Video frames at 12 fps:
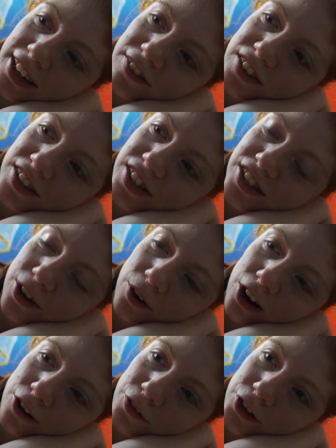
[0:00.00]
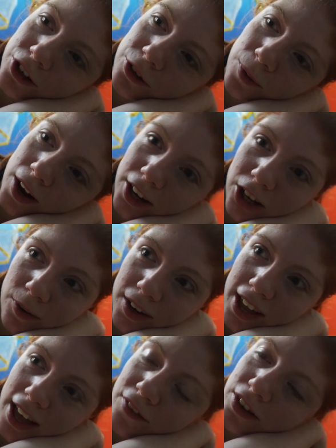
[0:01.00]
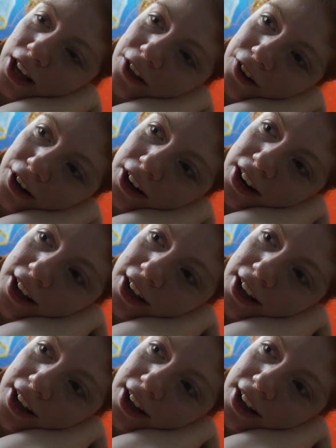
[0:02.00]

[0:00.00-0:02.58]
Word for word: and this is so hard for you, why do you want to have another?